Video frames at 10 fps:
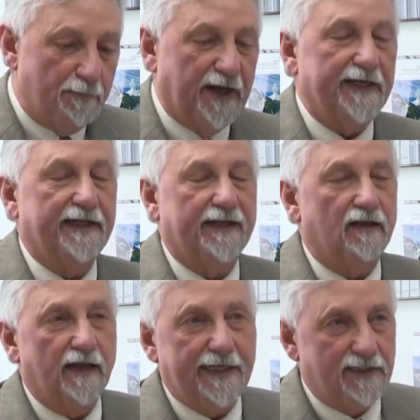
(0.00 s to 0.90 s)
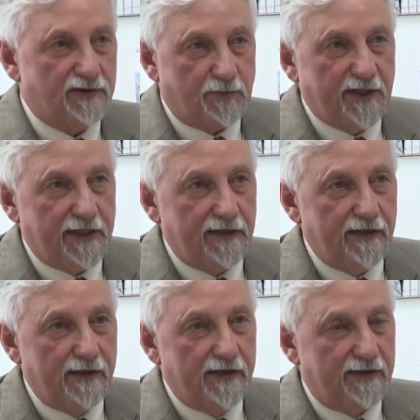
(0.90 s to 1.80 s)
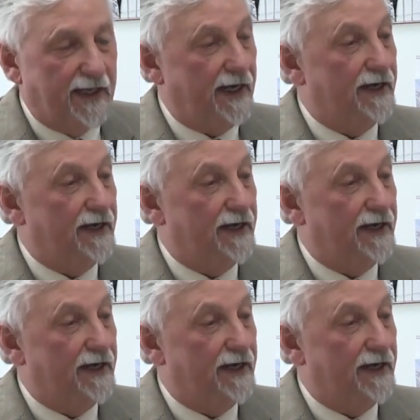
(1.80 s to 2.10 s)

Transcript: but it enlightens me that